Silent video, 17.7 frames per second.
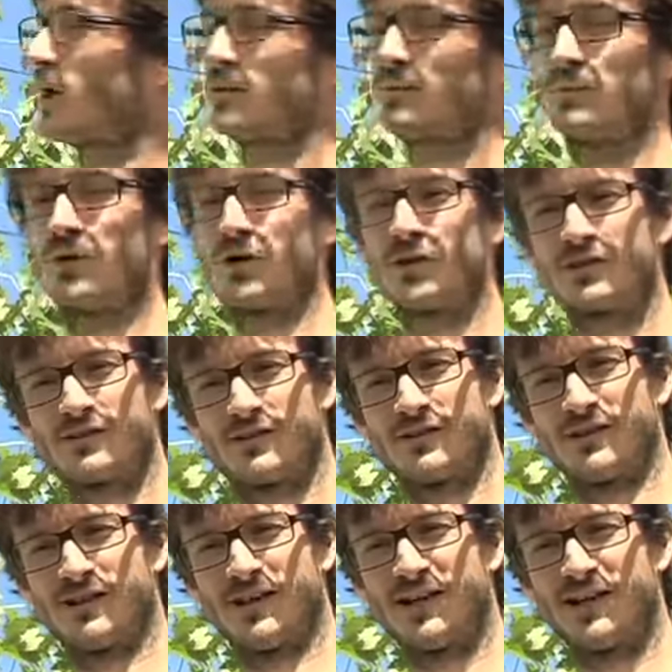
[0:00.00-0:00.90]
white
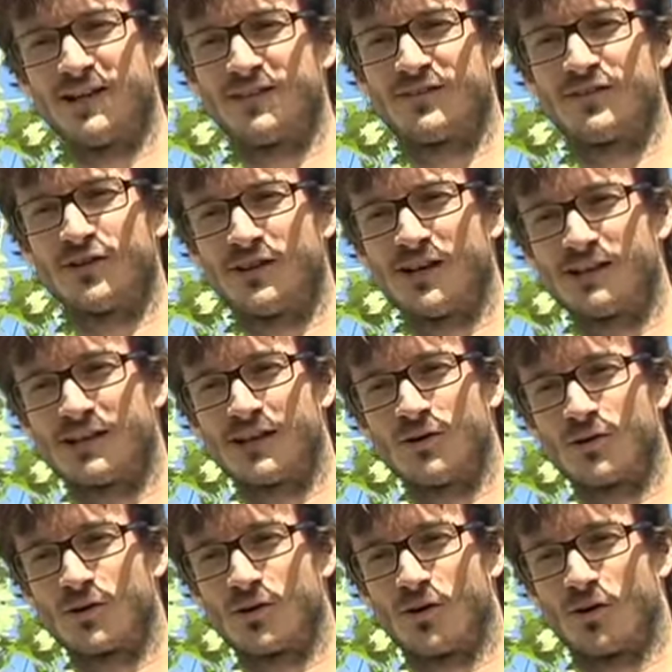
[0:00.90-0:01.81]
box is the data
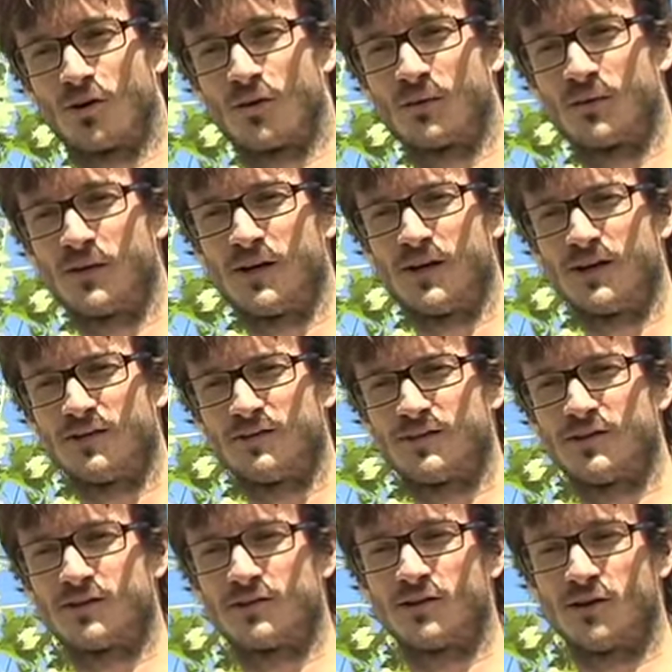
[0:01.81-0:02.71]
logger.
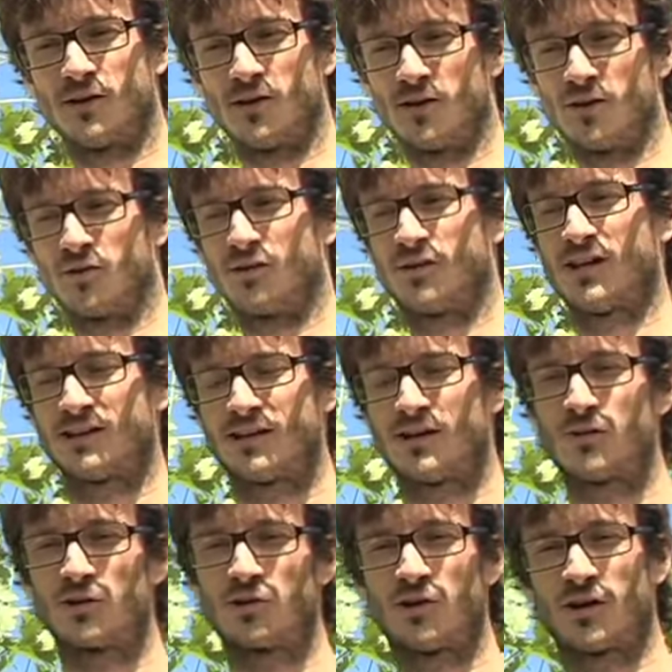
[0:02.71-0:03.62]
The
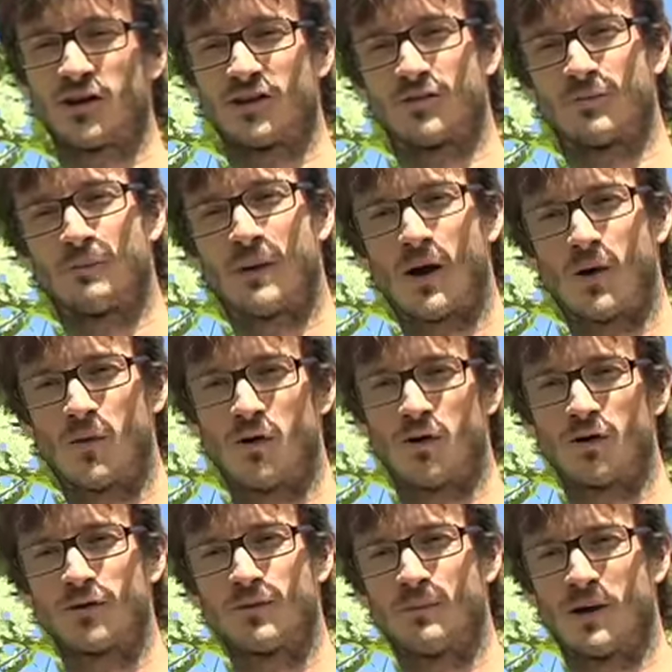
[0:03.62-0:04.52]
data logger is
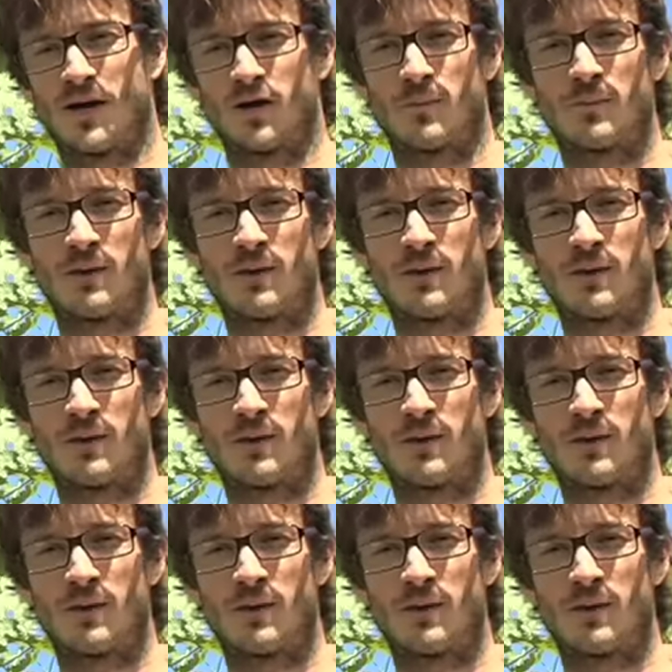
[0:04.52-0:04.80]
powered by a